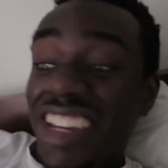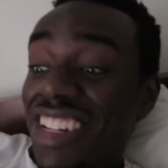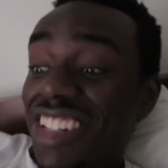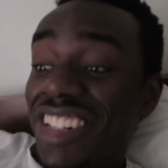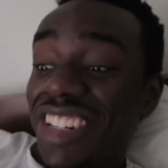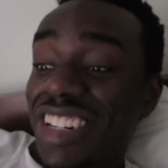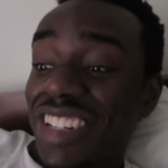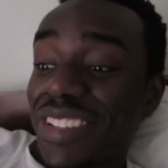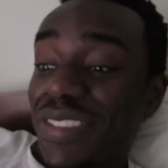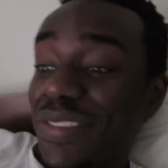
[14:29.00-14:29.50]

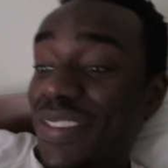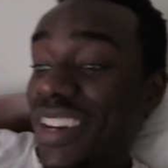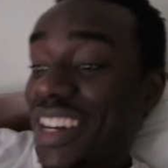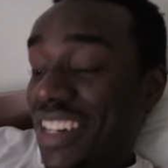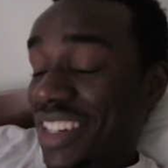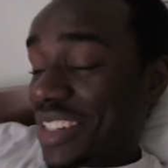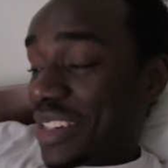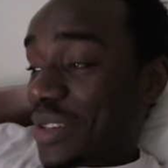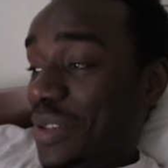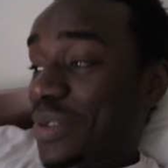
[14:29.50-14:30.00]
just
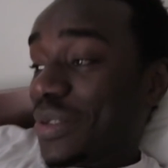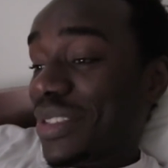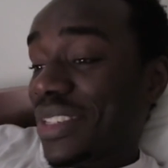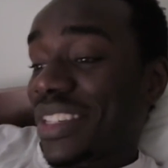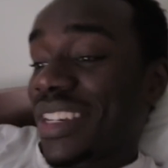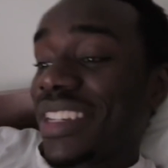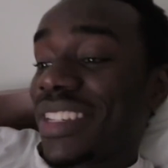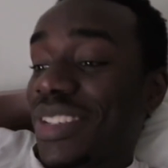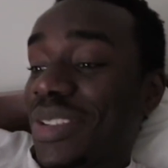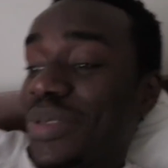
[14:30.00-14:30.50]
finish a whole
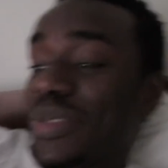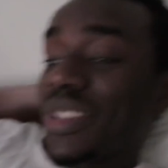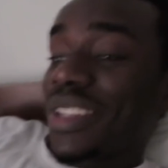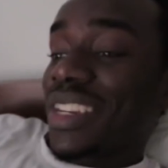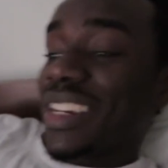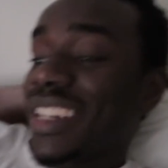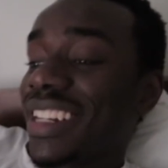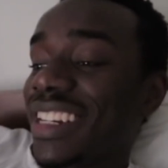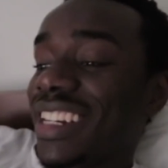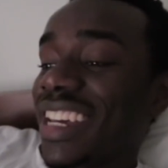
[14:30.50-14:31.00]
season
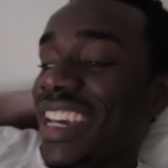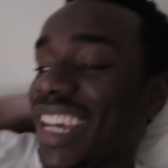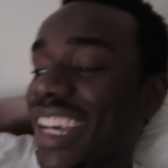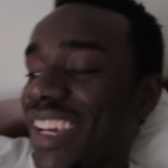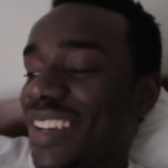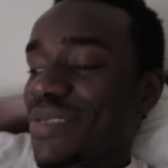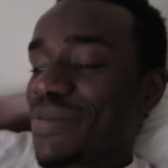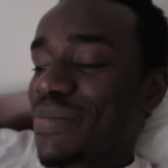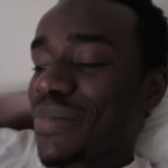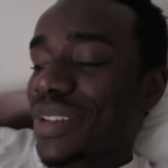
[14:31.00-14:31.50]
within a
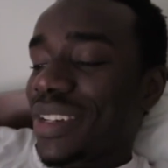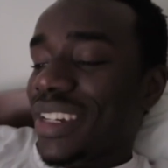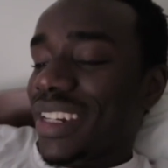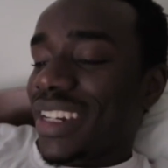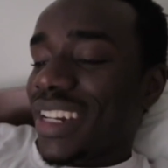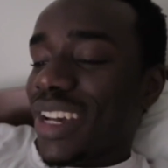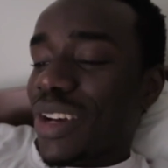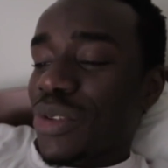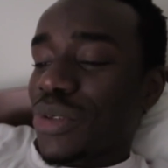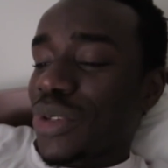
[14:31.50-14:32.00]
day,
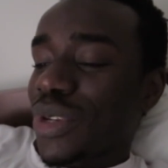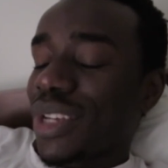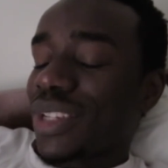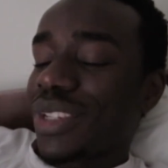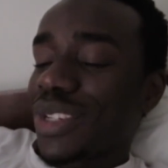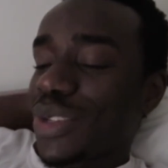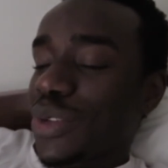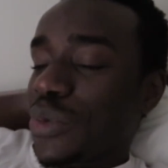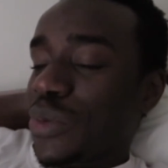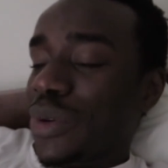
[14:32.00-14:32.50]
but I was
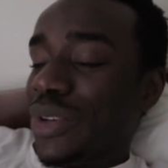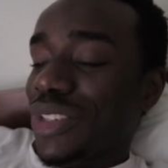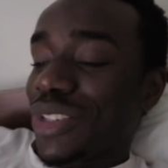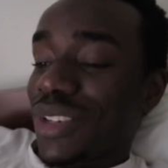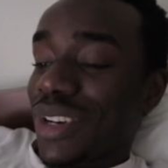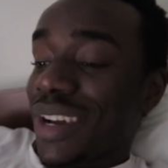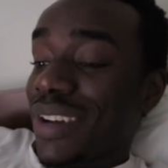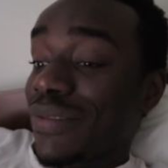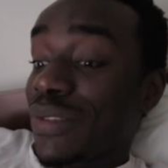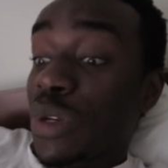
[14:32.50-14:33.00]
watching The
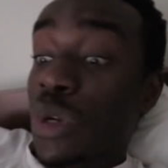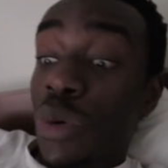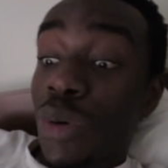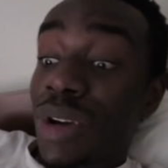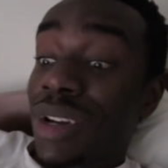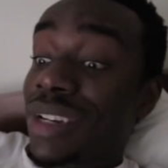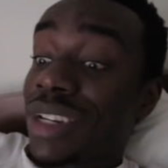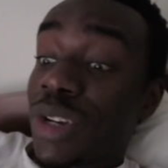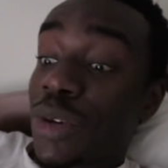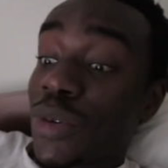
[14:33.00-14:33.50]
Witcher. I have no
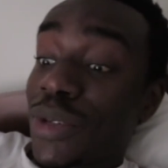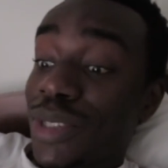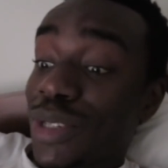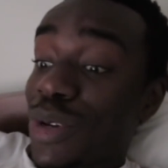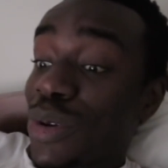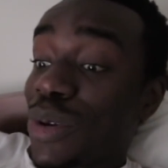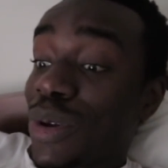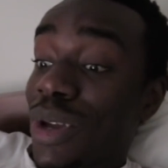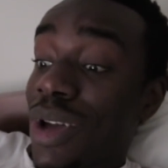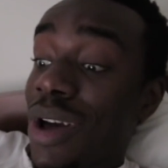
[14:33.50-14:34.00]
idea what's
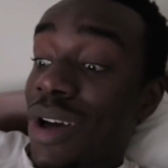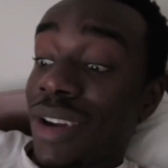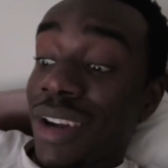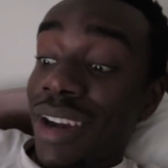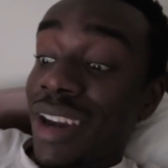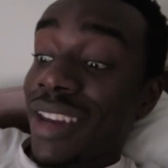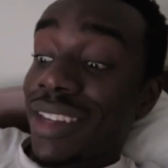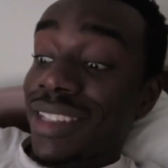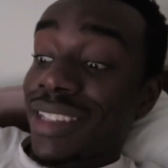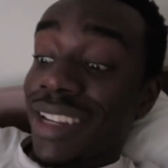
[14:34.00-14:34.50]
going on,
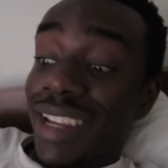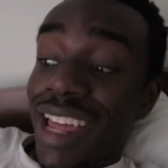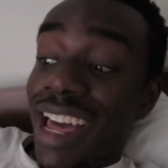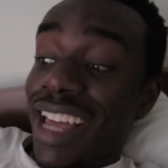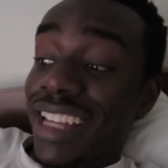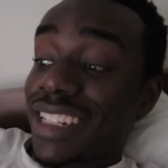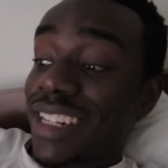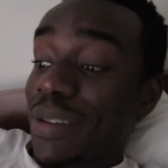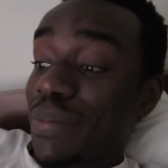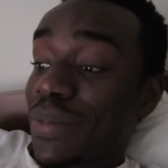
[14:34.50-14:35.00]
and it's the
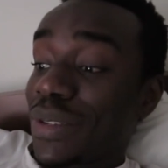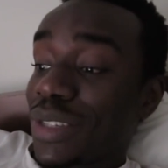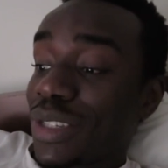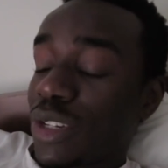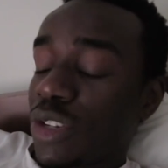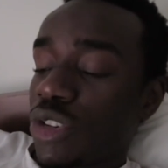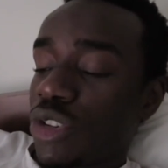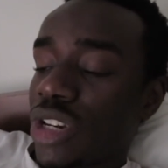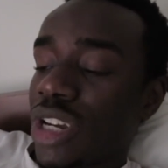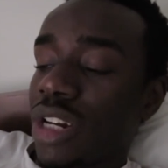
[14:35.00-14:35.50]
last
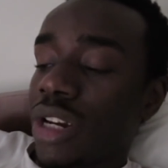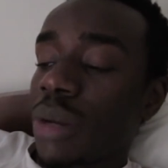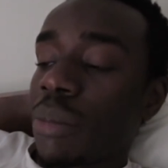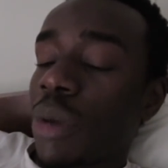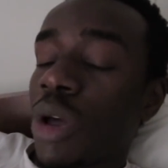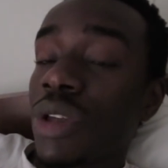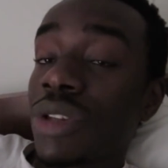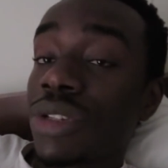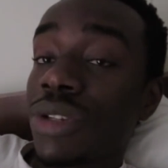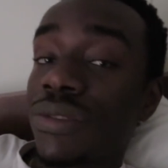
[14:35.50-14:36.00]
episode. And I'm
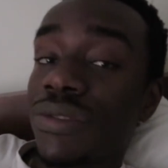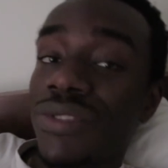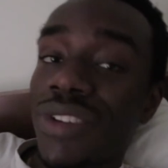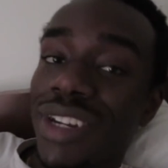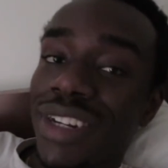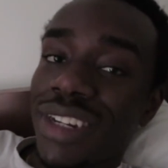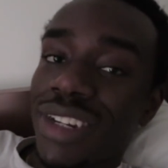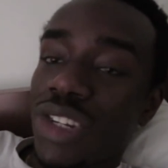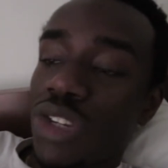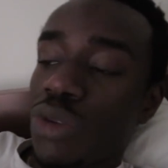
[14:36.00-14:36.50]
also
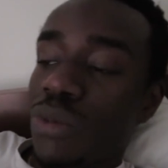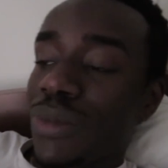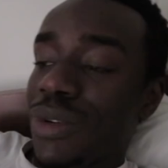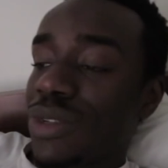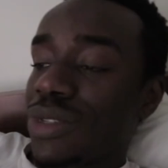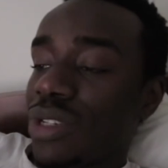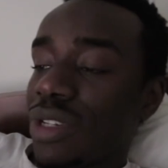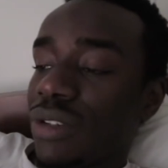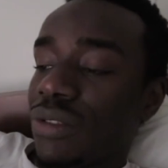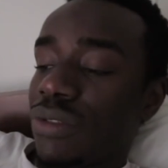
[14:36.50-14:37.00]
finding new
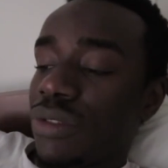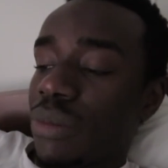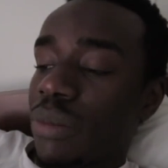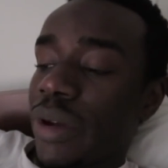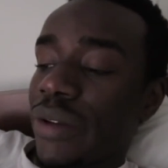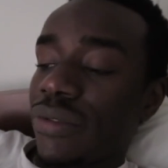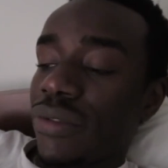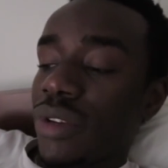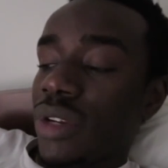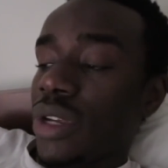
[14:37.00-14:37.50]
music for
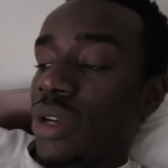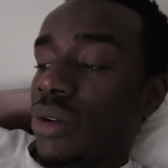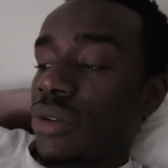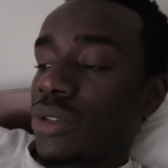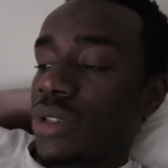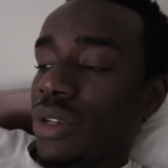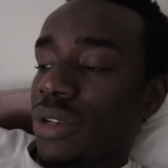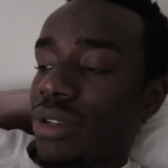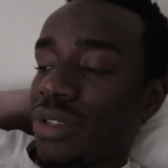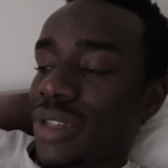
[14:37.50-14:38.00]
my
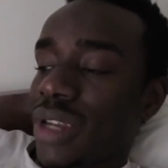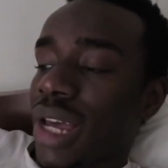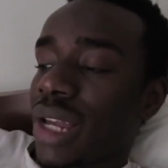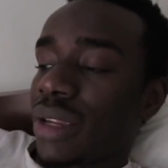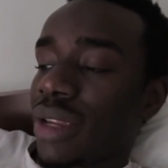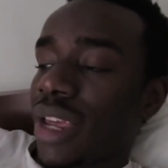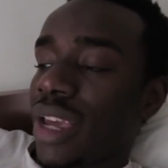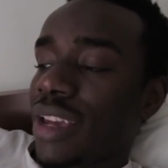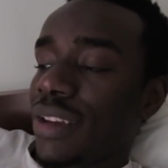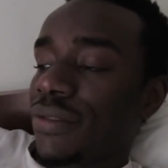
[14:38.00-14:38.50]
videos because I
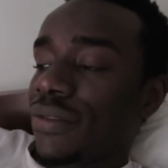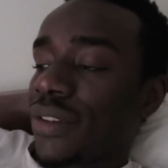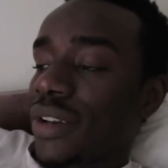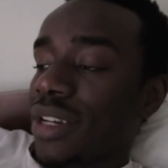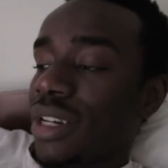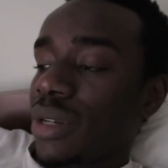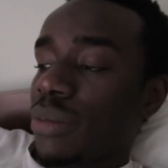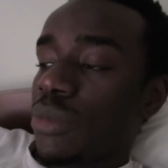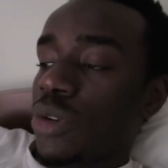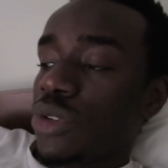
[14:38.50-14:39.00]
like
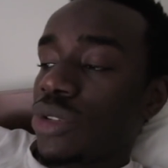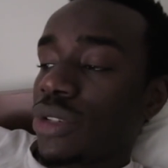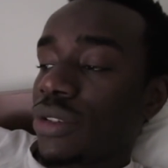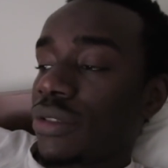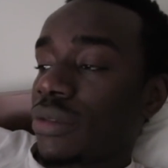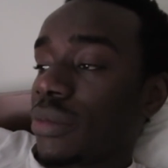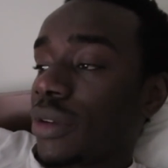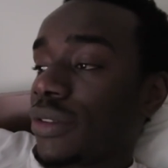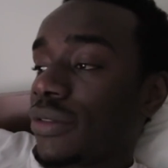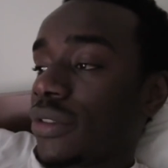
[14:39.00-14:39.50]
finding music
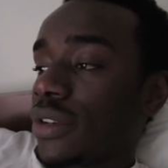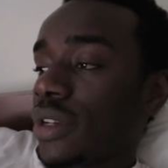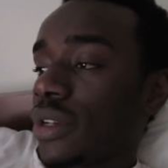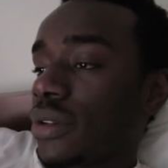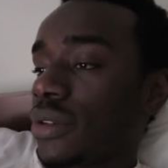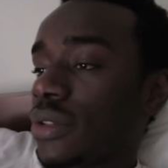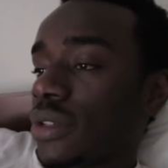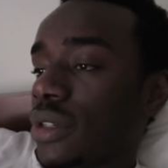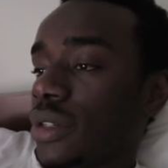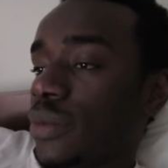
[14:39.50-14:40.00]
for my
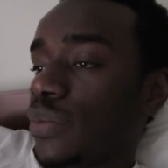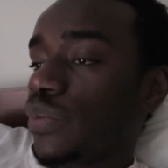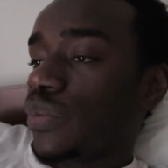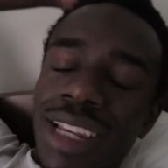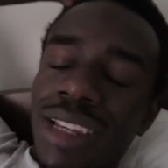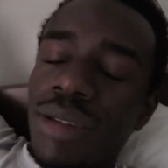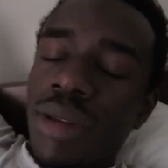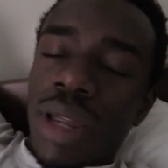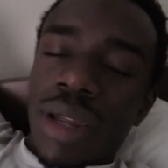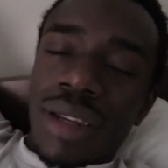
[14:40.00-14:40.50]
videos. Um,
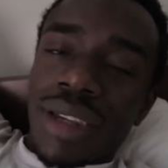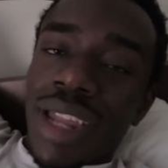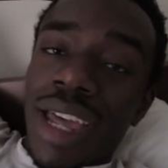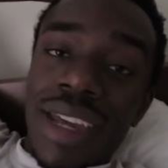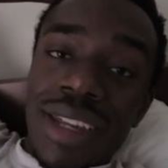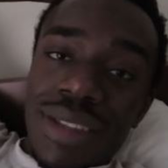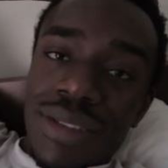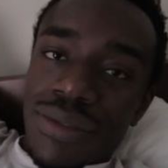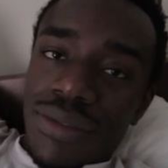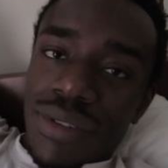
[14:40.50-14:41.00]
li-
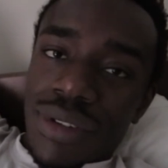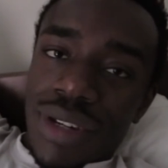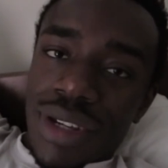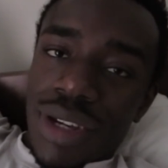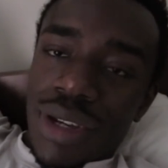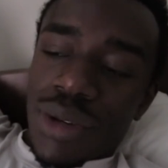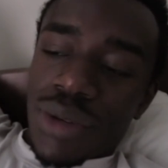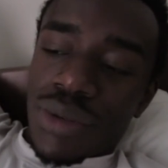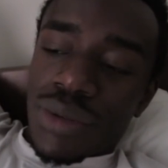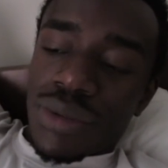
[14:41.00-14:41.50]
like the
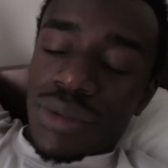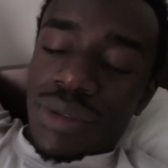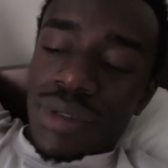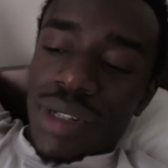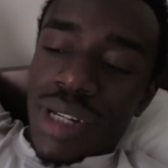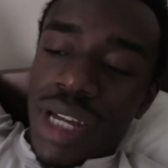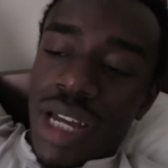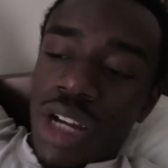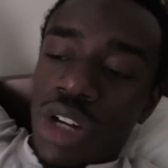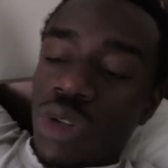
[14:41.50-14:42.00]
video.
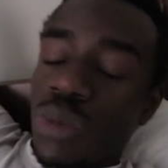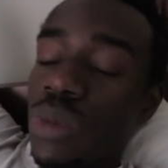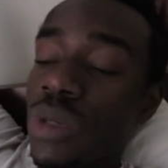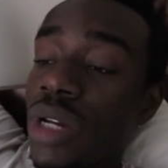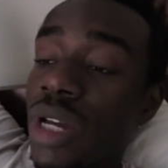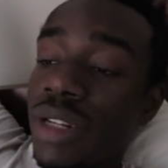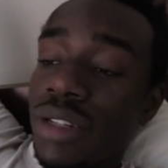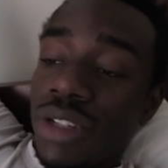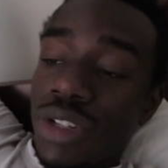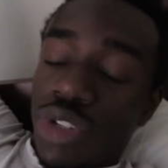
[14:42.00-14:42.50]
I hope you
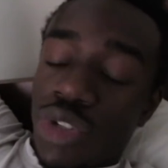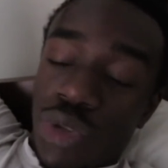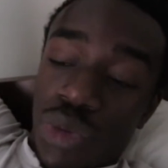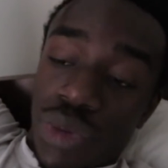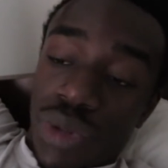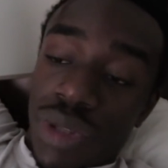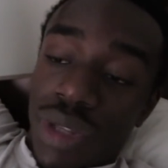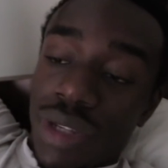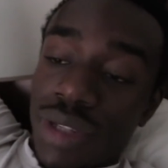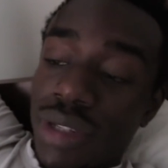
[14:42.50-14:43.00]
guys
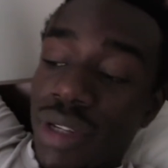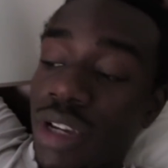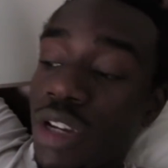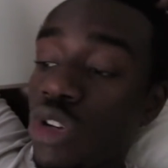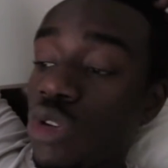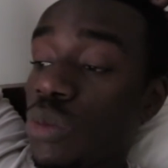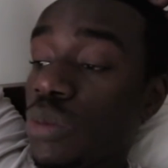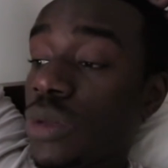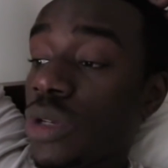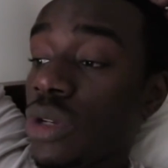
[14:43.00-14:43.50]
enjoyed this. I
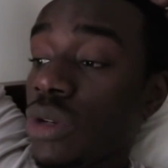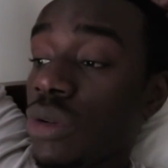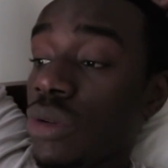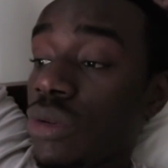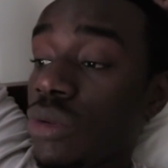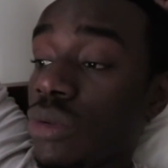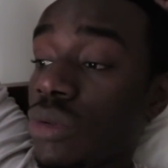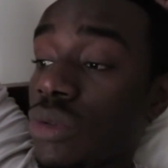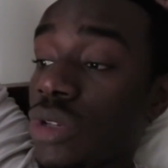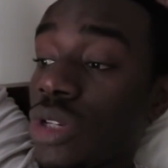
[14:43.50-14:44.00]
hope
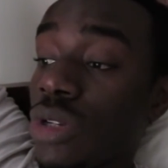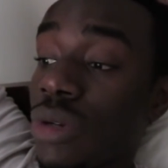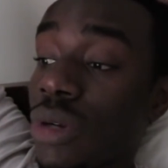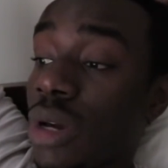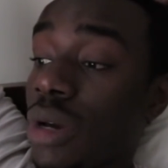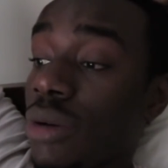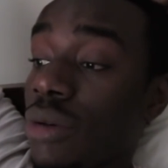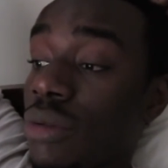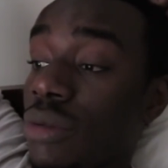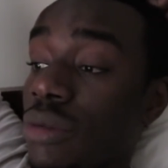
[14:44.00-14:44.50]
you, you
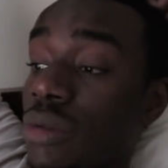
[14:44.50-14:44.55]
know,